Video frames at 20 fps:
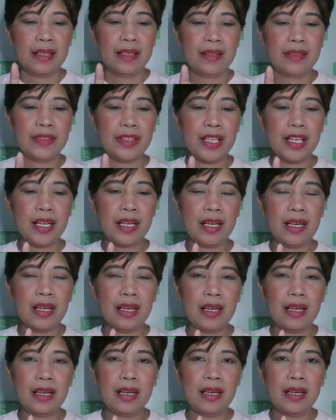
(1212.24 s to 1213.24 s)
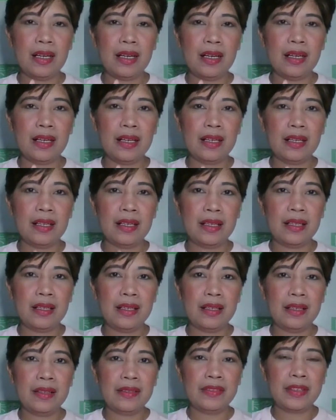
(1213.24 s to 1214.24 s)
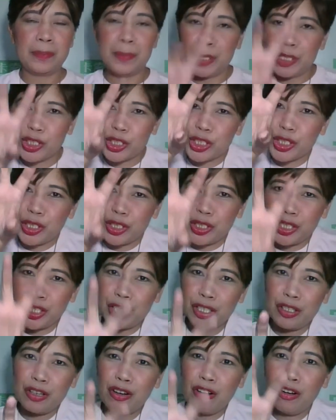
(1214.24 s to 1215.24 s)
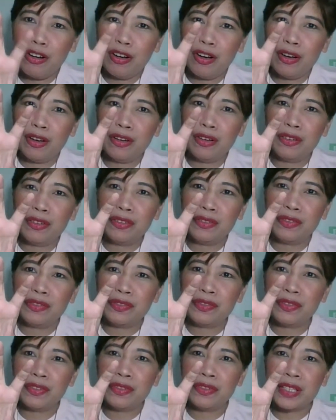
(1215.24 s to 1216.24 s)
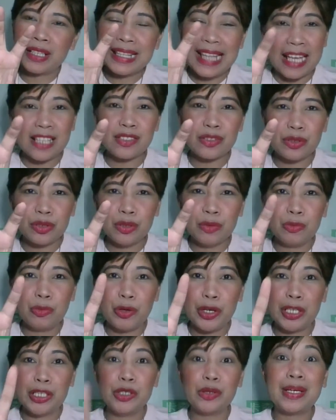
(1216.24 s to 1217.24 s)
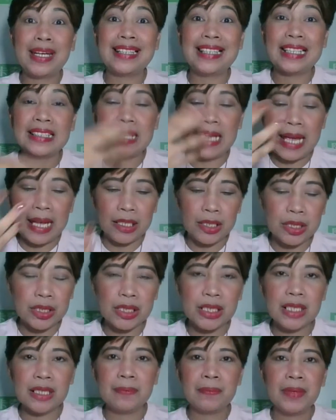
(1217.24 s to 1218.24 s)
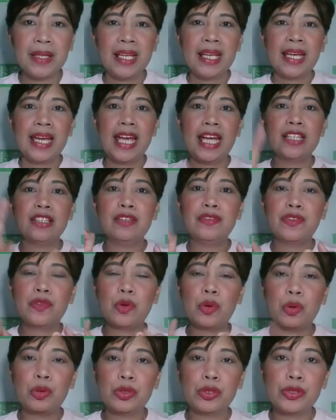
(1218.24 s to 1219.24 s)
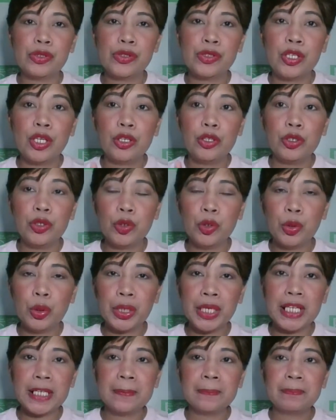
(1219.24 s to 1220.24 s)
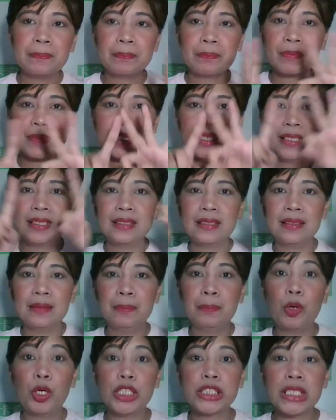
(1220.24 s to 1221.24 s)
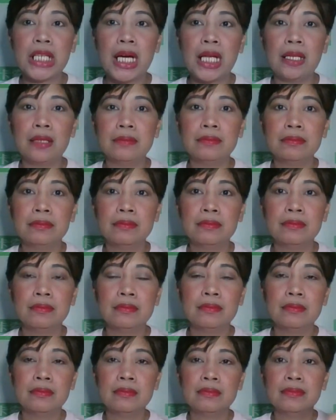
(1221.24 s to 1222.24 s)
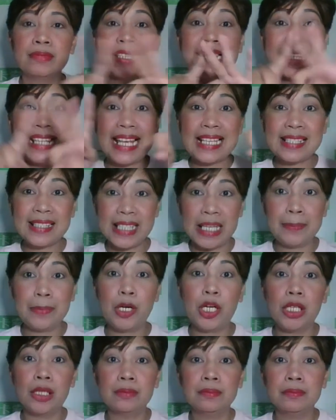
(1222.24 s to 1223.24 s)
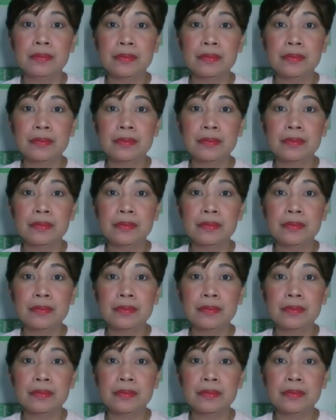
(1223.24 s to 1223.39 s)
the picture of the classroom where you cannot enter, and of course your portal, the class table,